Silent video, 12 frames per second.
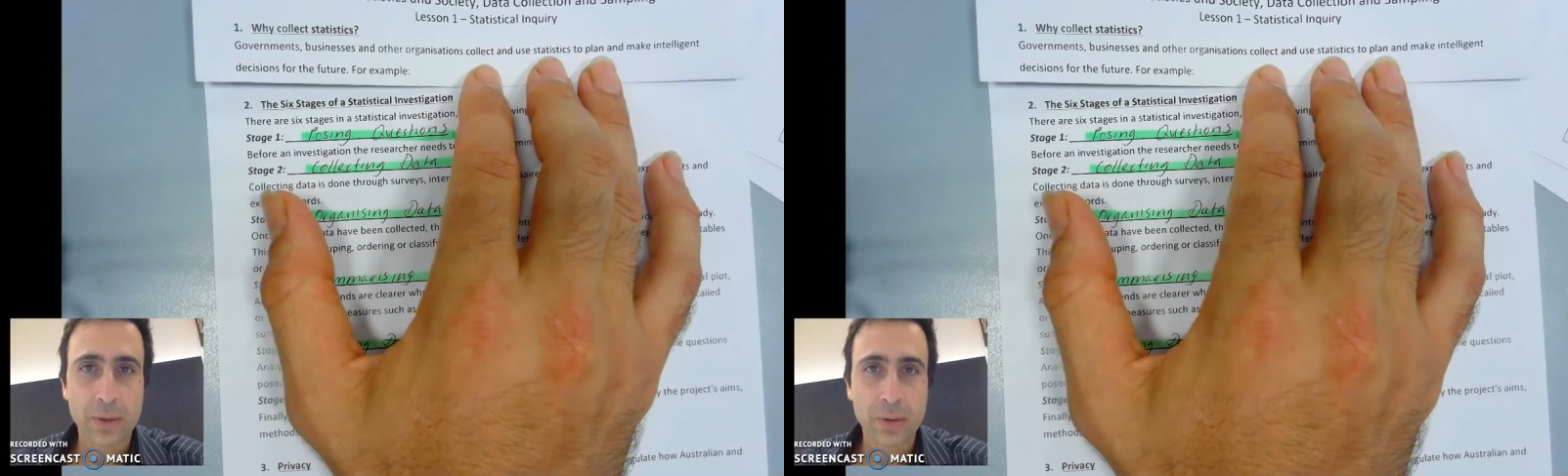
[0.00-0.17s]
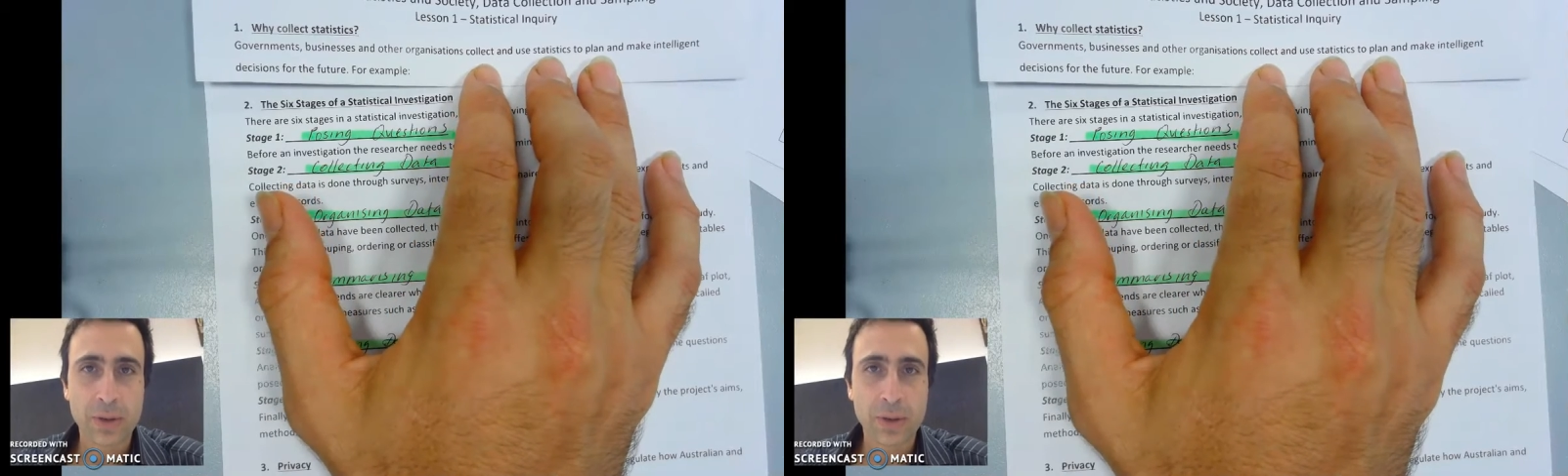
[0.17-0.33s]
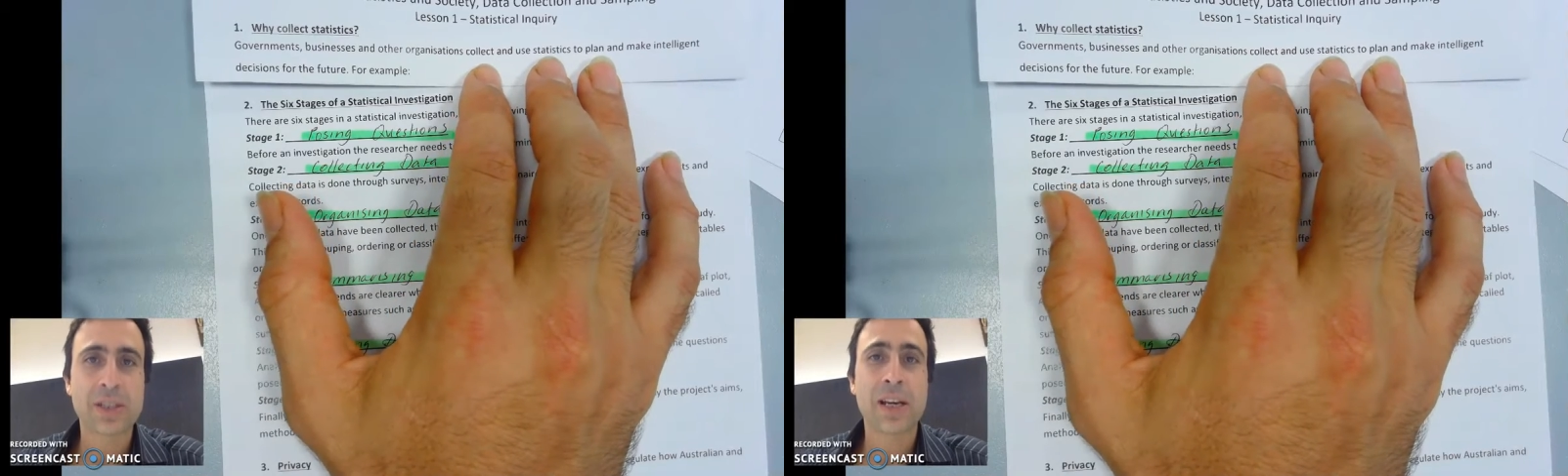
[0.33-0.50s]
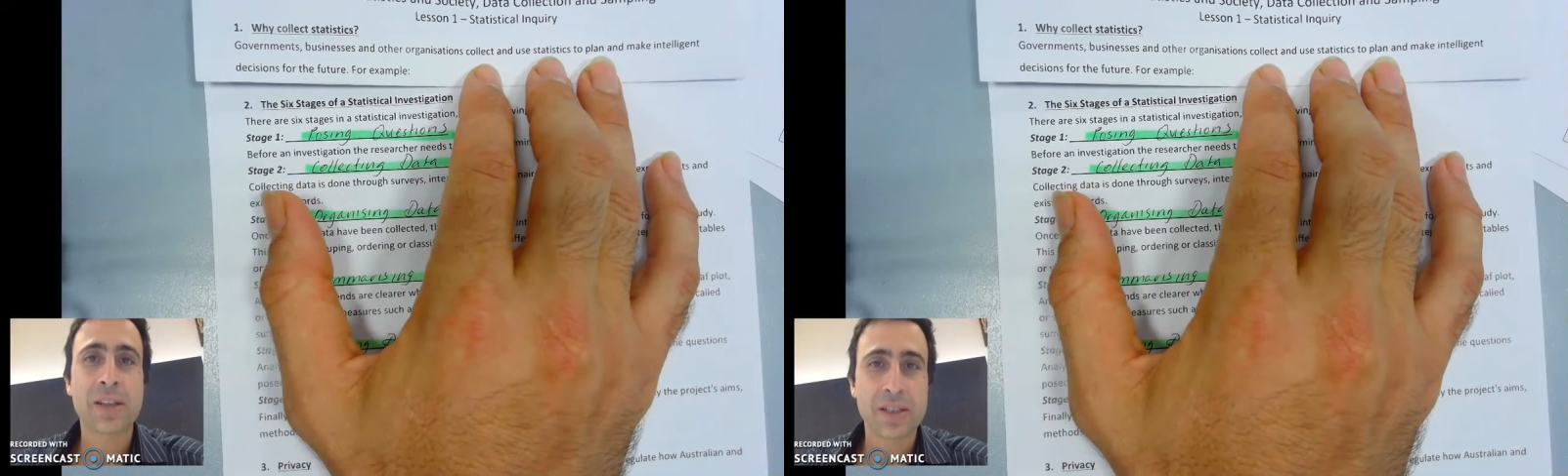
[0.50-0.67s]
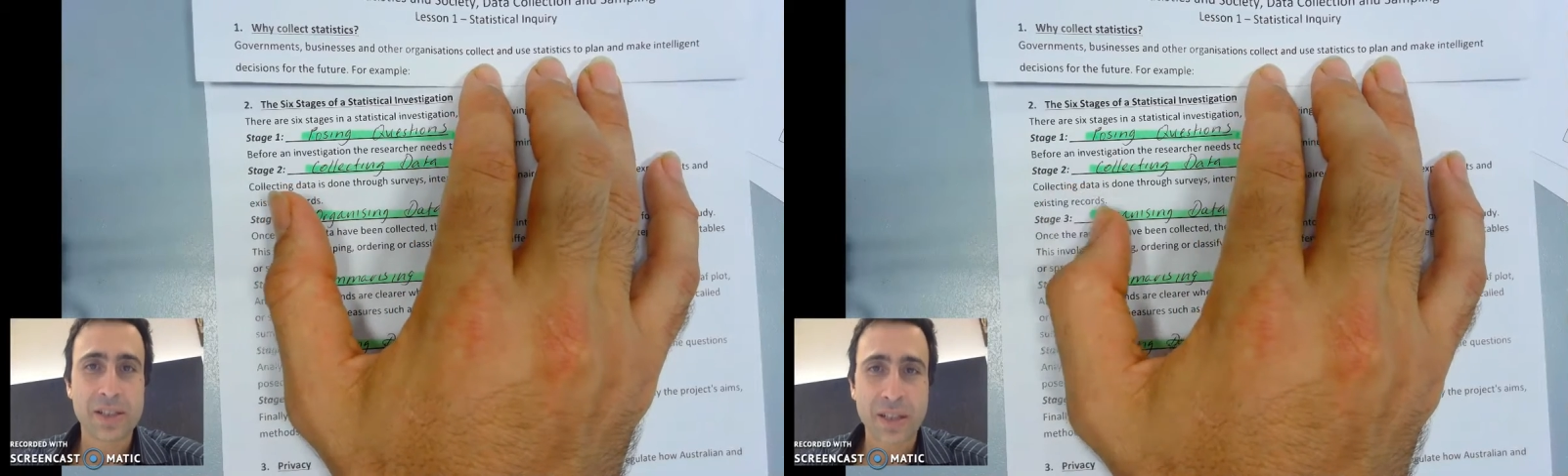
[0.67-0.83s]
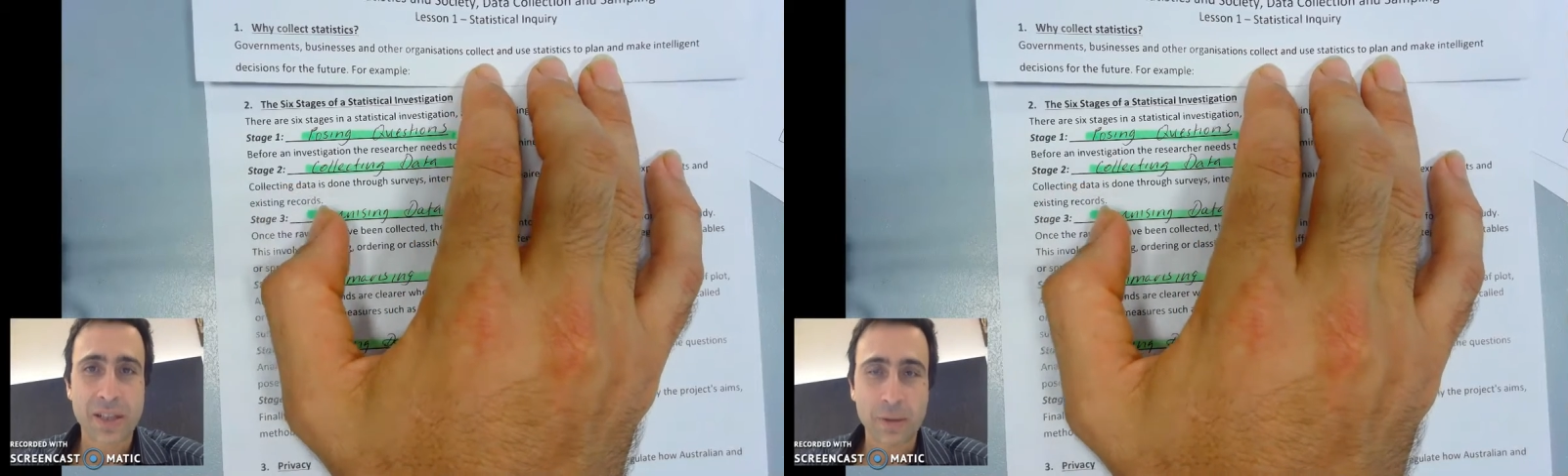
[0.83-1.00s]
or there's data
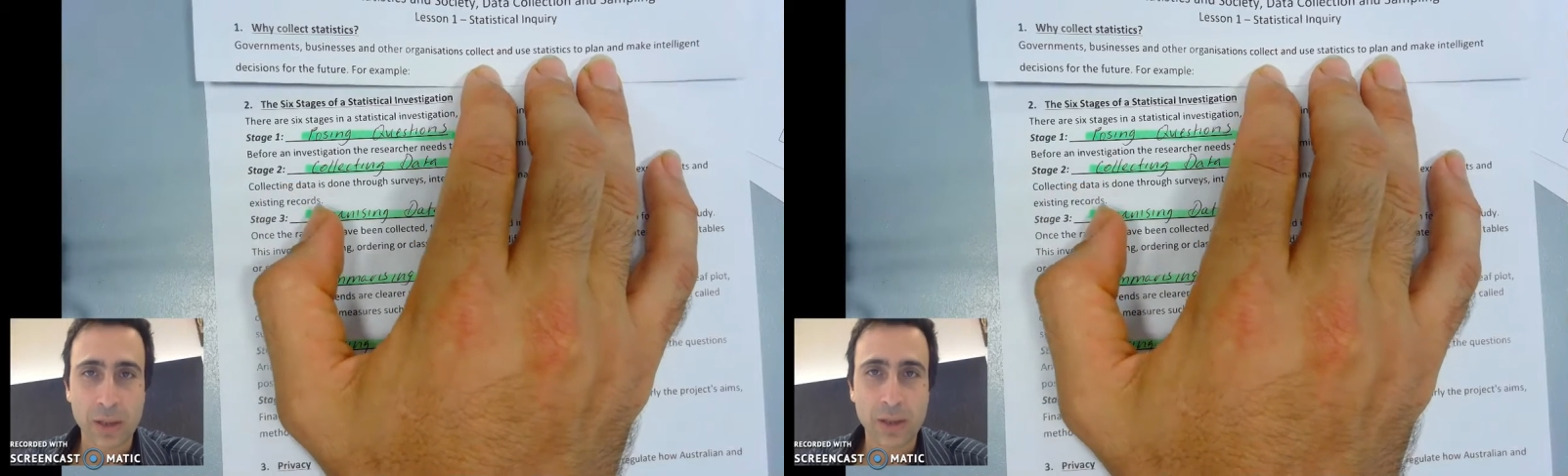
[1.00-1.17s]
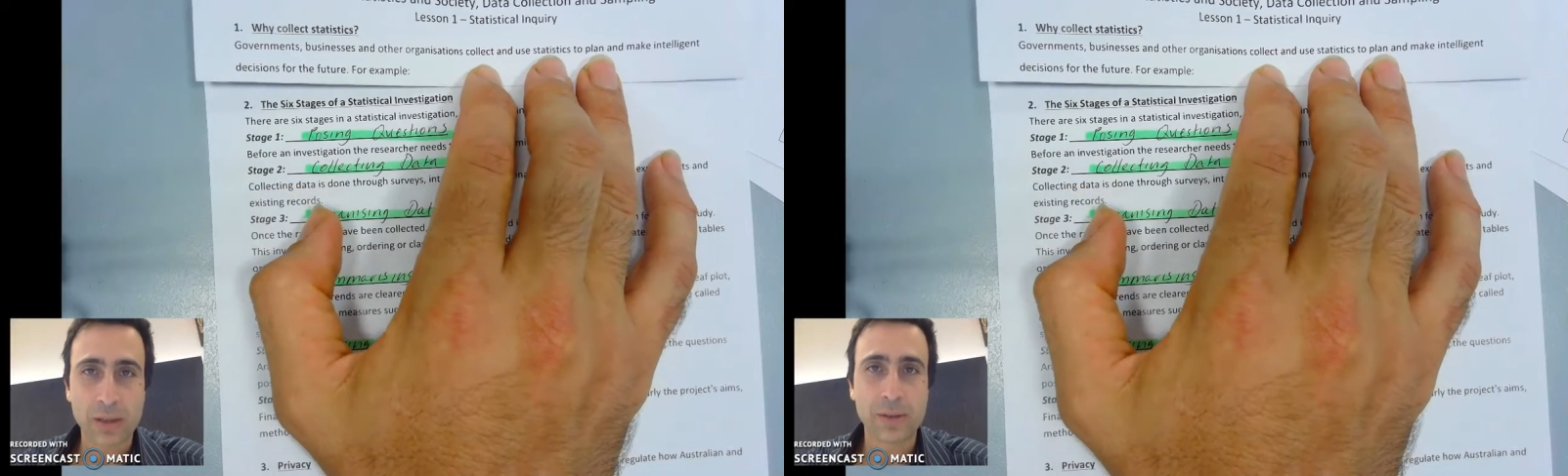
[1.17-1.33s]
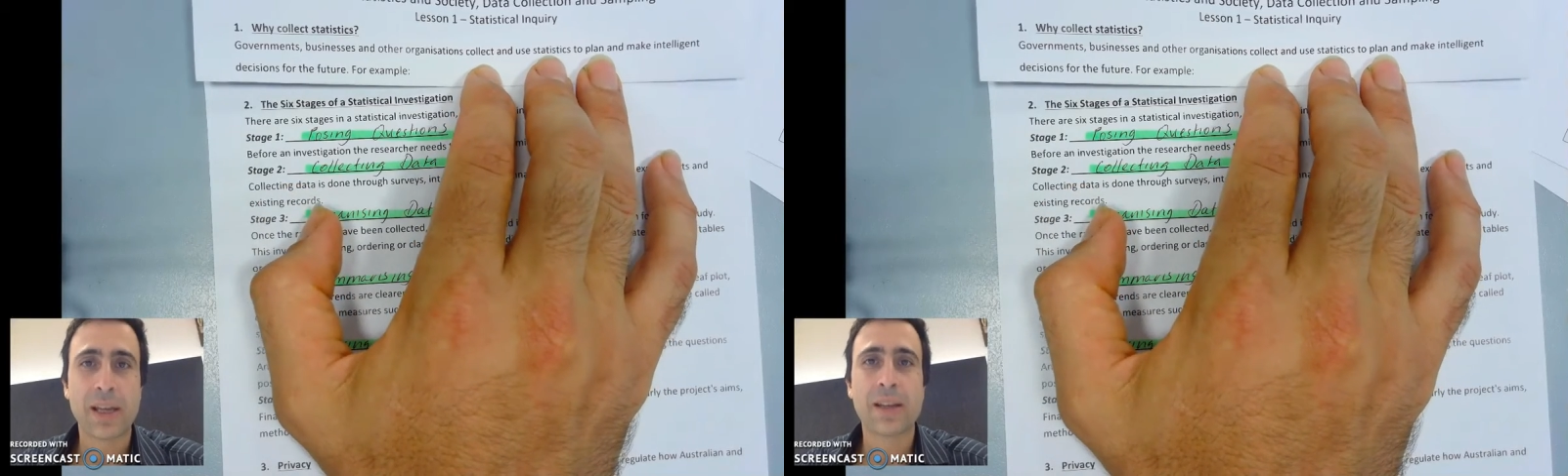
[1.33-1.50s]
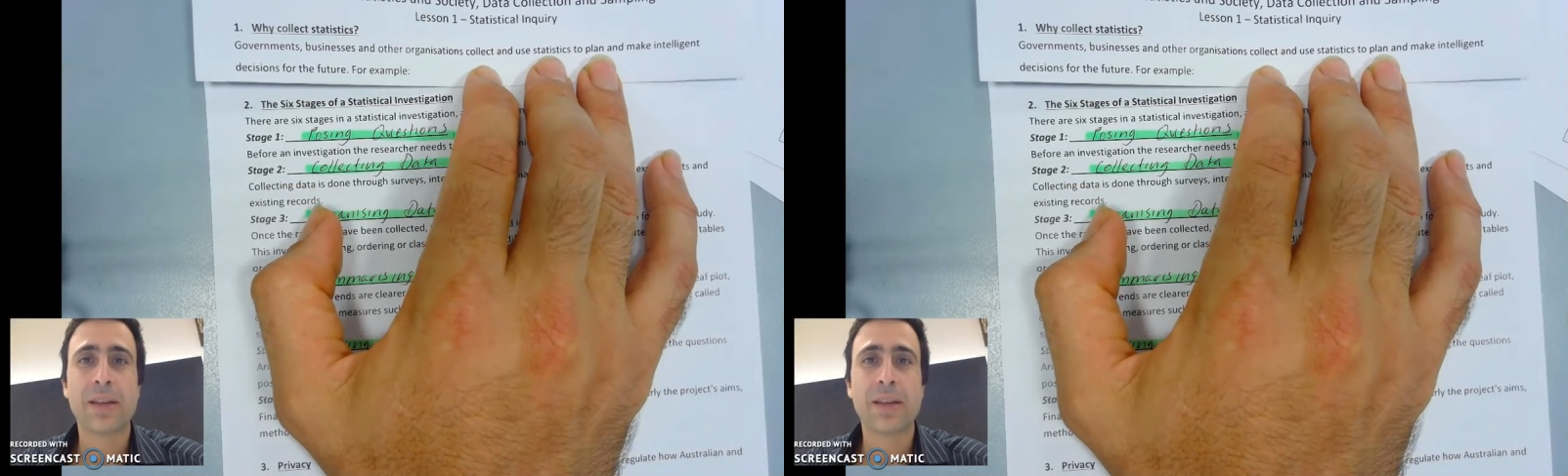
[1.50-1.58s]
that's done well,